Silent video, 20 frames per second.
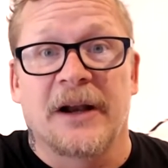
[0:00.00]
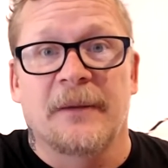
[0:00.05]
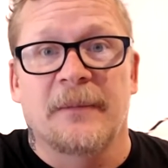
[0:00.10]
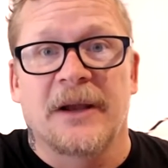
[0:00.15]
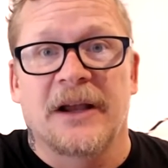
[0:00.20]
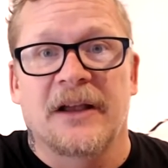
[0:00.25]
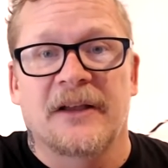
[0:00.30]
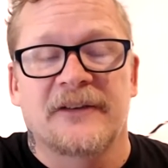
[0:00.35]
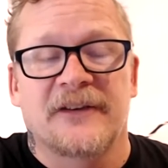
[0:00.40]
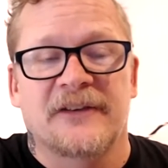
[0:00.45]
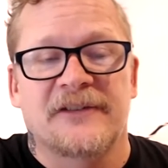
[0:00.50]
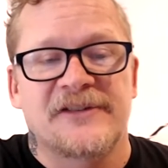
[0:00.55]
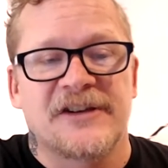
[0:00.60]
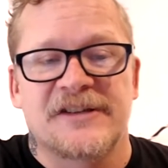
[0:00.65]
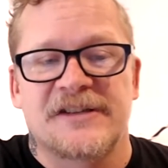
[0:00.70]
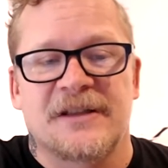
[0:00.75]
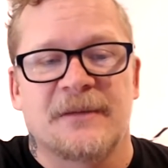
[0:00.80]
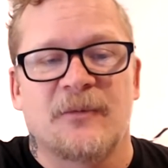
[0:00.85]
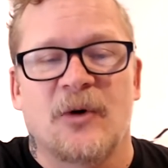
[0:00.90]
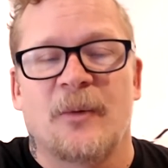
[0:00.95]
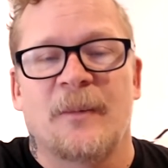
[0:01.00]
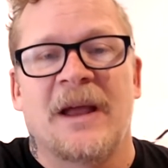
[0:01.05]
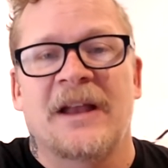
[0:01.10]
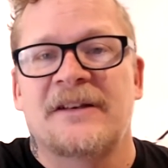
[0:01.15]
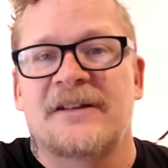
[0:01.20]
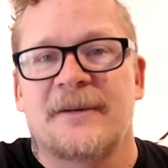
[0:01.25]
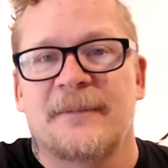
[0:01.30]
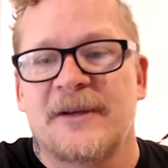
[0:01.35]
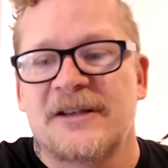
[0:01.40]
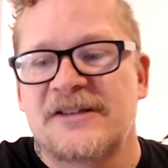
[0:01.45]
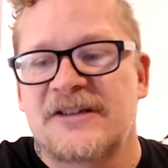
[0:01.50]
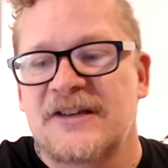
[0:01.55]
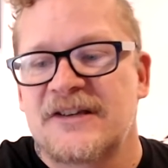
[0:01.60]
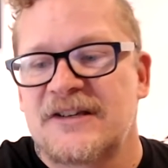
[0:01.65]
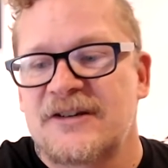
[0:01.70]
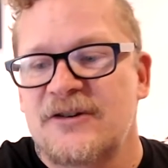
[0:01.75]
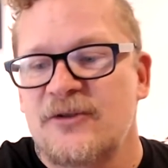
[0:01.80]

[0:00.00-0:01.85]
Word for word: because it's just the momentum is just too